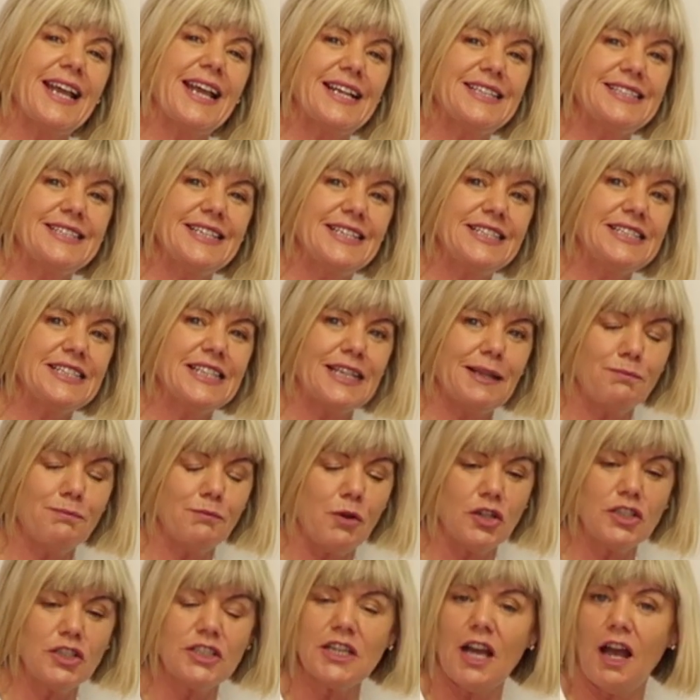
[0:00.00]
it gets into the
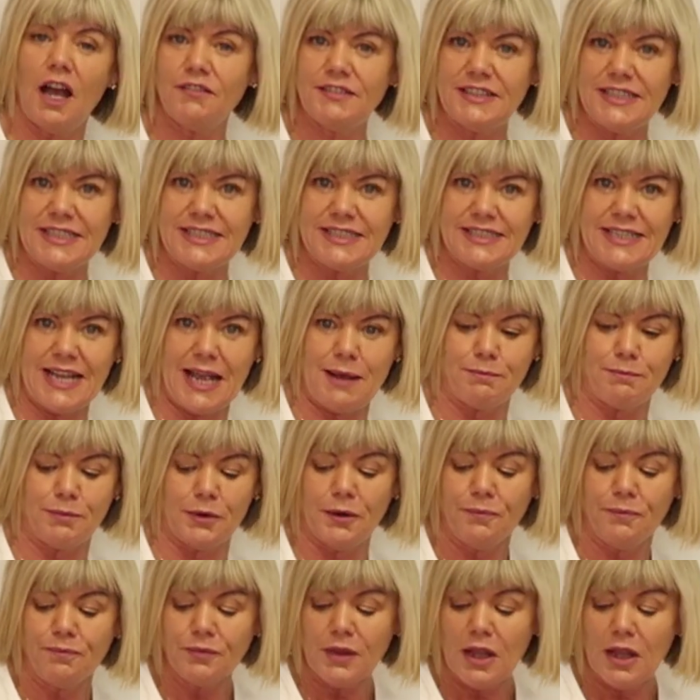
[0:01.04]
month of
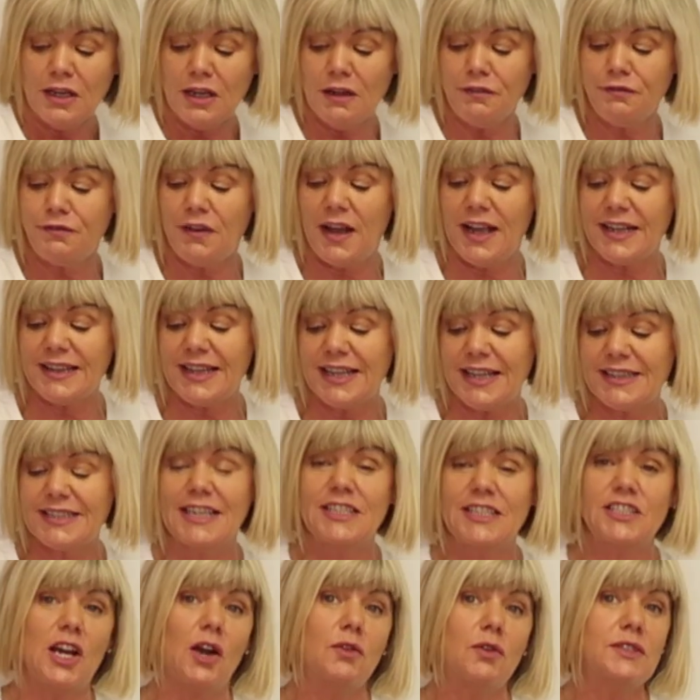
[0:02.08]
December, you'll find that
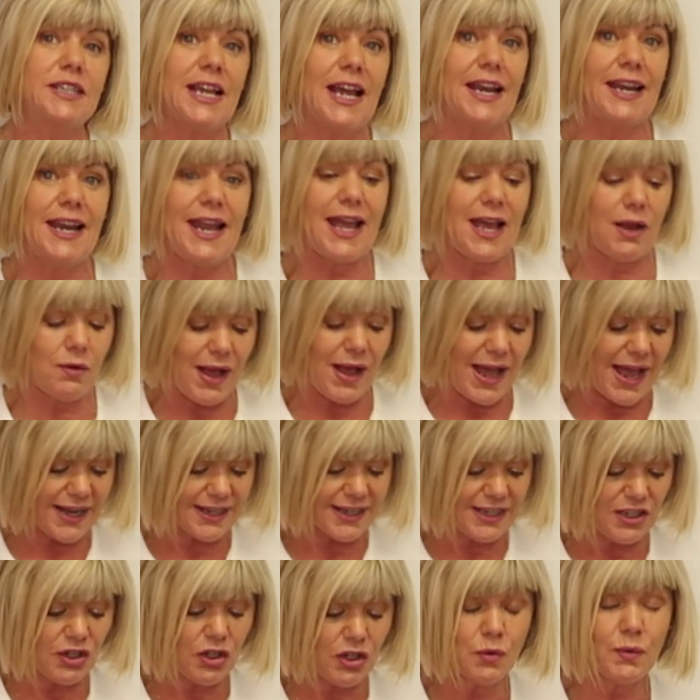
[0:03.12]
they don't allow
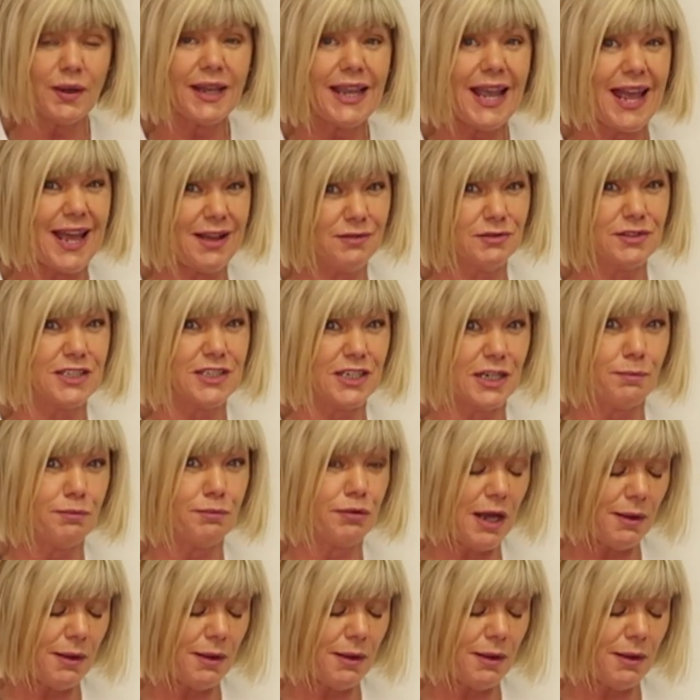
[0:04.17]
any new accounts. So you're